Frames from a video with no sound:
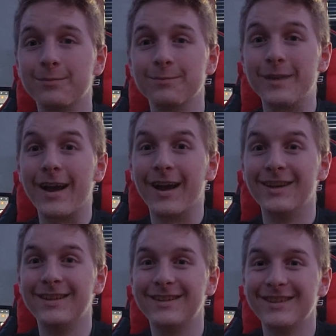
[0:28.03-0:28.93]
Yeah,
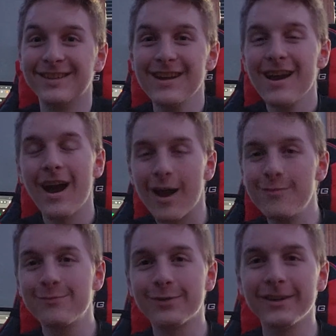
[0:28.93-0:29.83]

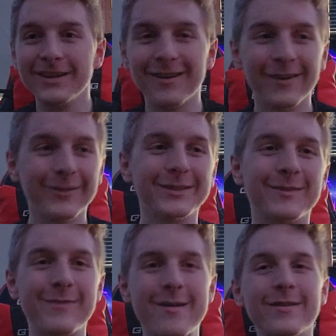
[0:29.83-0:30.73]
I'm pretty nervous
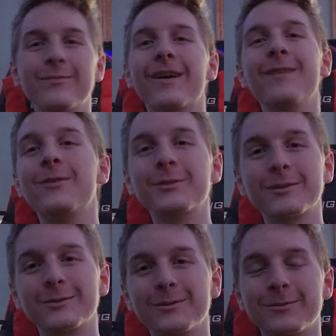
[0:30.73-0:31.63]
about it, but I'm
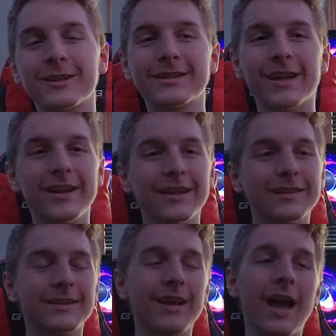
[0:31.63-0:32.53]
also super excited
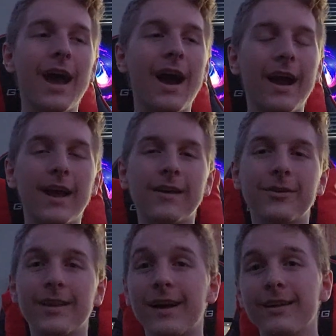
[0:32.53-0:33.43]
because I have a
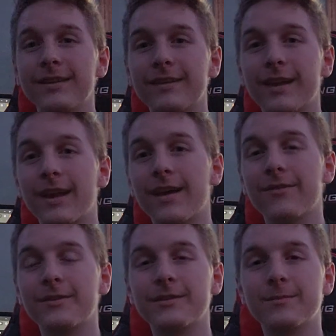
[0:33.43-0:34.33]
lot that
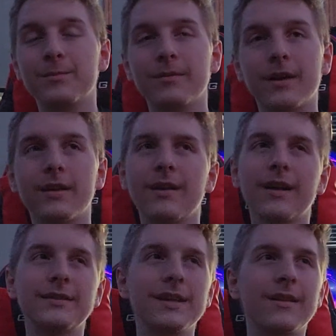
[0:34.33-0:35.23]

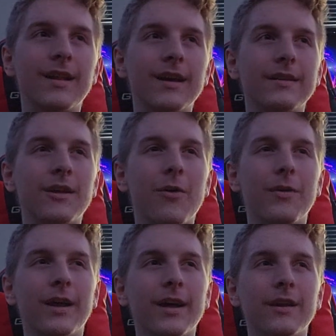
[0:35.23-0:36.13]
I say a lot
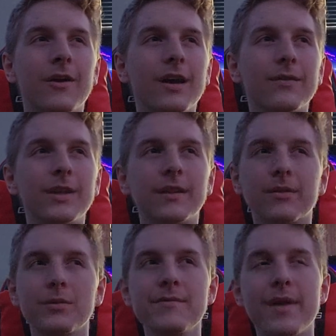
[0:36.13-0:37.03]
going on now. I have like
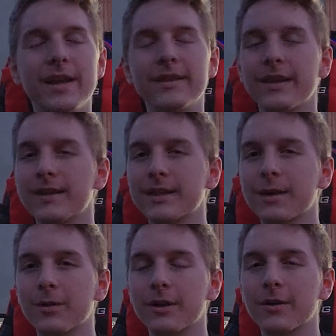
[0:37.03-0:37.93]
3 main things that I
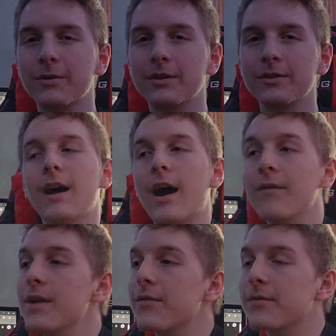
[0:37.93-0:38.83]
want to go and do.
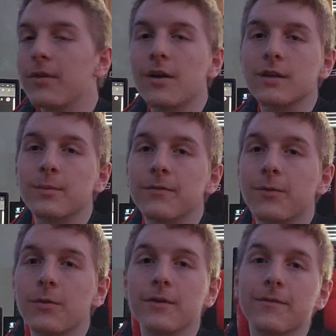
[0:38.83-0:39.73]
I've never vlogged
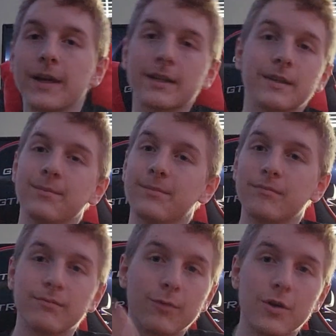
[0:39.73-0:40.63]
before. In fact, I'm
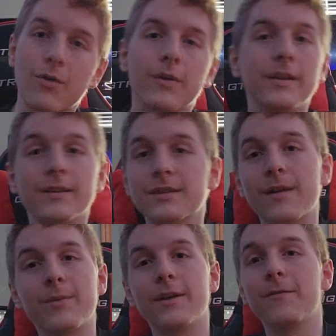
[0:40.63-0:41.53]
recording this
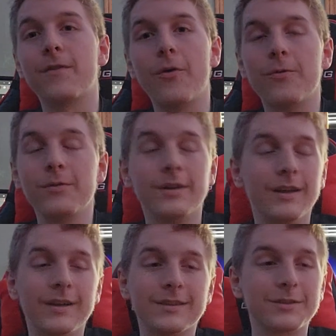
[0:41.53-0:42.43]
on my phone,
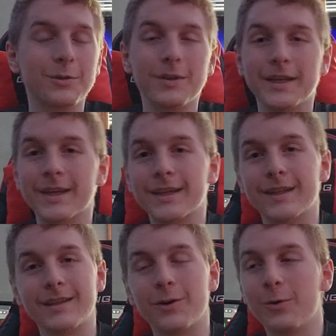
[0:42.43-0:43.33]
so like
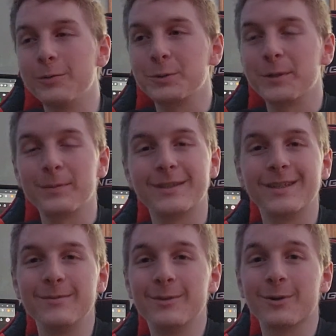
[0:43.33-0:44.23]
the whole trip is
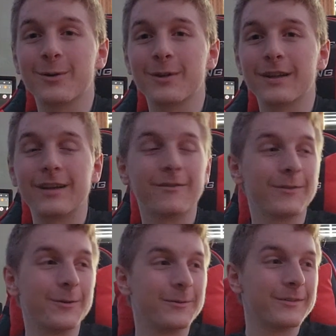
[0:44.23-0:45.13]
going to be recorded on a
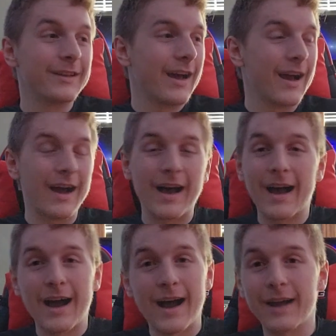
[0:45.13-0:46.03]
phone.
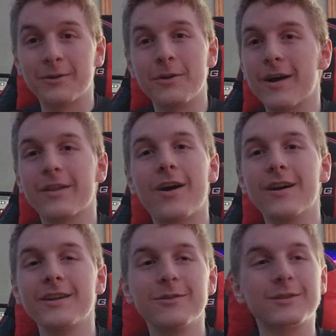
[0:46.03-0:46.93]
I don't know how the
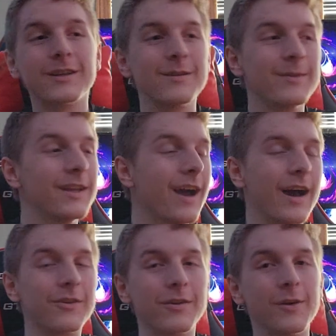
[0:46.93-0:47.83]
audio is going to be.
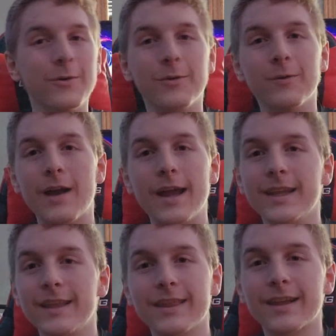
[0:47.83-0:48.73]
I don't know
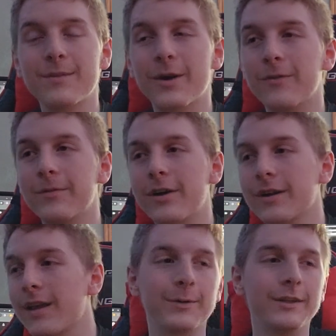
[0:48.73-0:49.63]
anything about
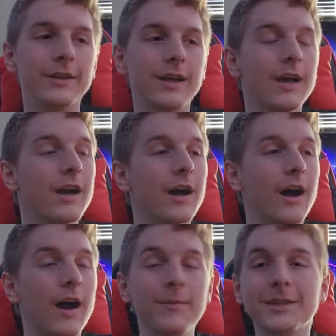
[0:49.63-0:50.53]
vlogging, but
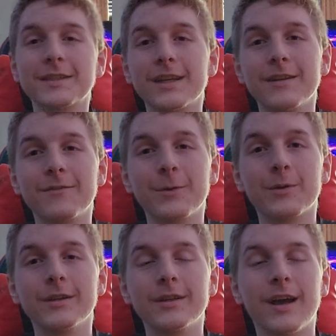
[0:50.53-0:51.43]
I'm excited
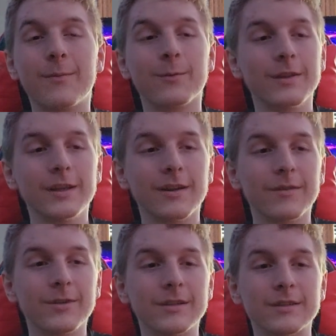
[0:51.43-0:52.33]
for it. I'm really
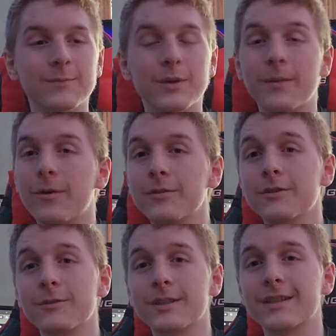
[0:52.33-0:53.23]
nervous, but I'm
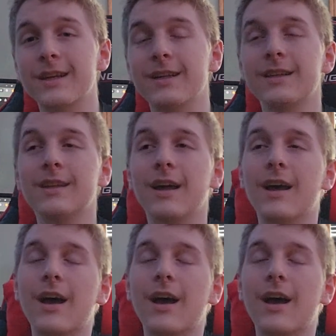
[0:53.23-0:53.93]
also excited.